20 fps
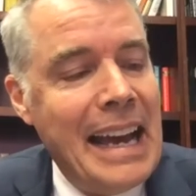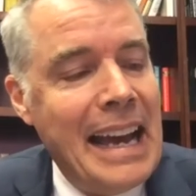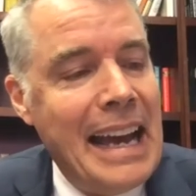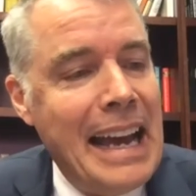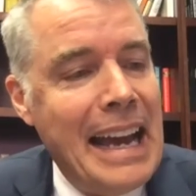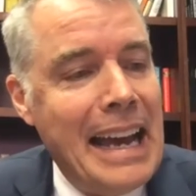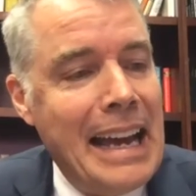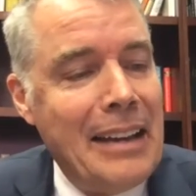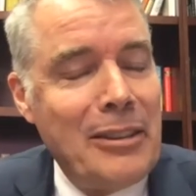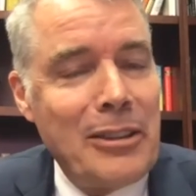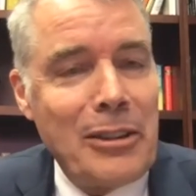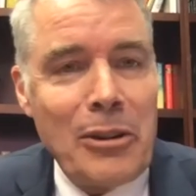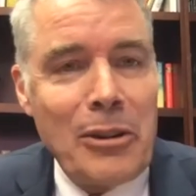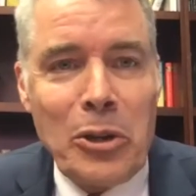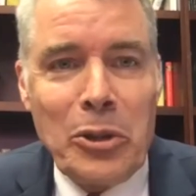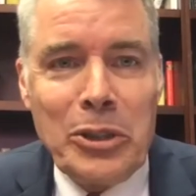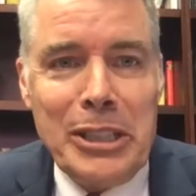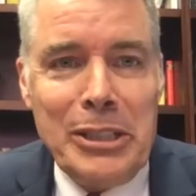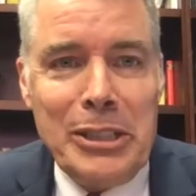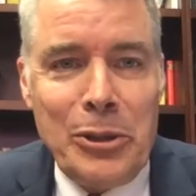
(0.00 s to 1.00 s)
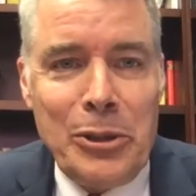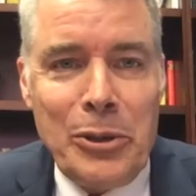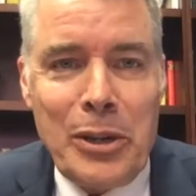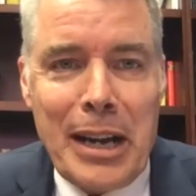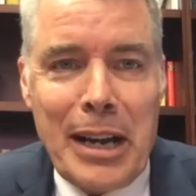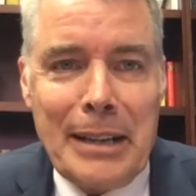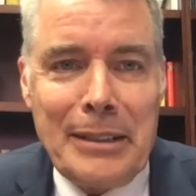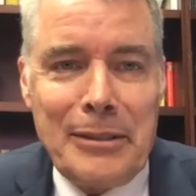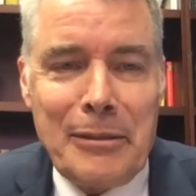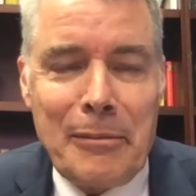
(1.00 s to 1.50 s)
And there are only two
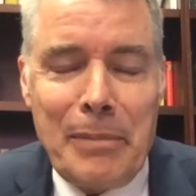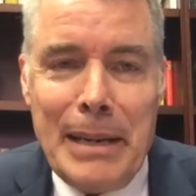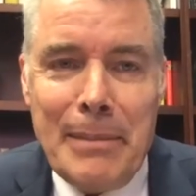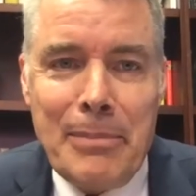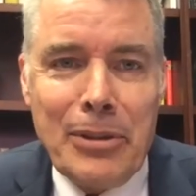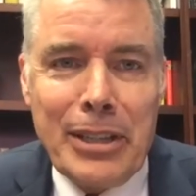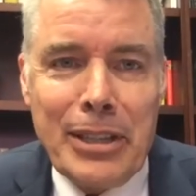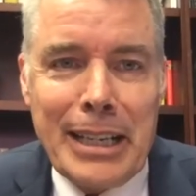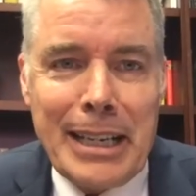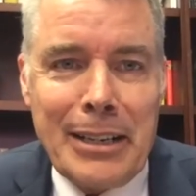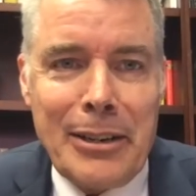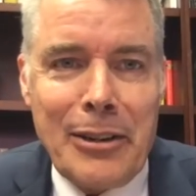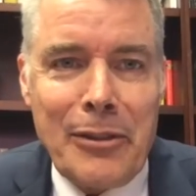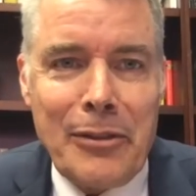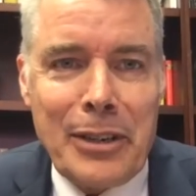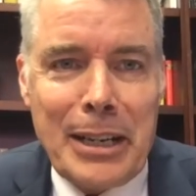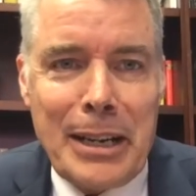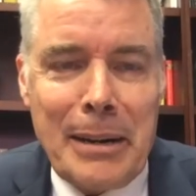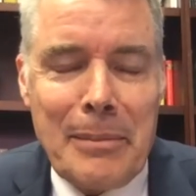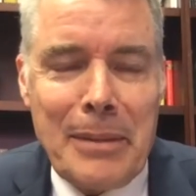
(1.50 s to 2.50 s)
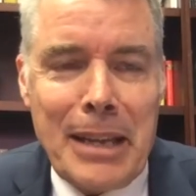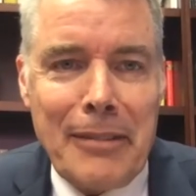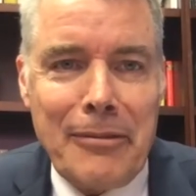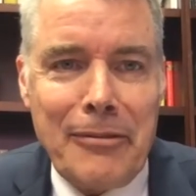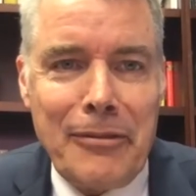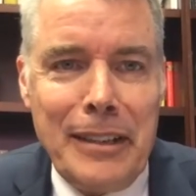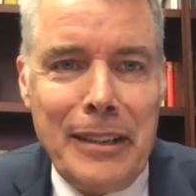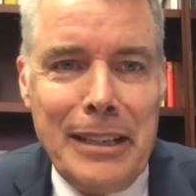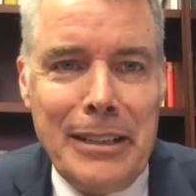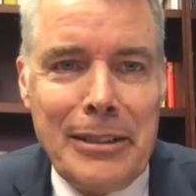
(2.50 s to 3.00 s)
kinds of people that can overcome that
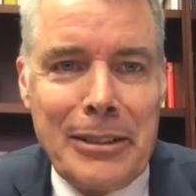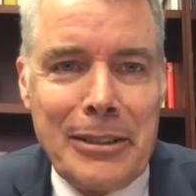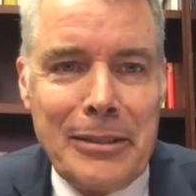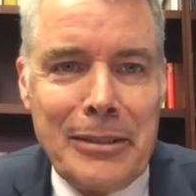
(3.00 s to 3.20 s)
fear,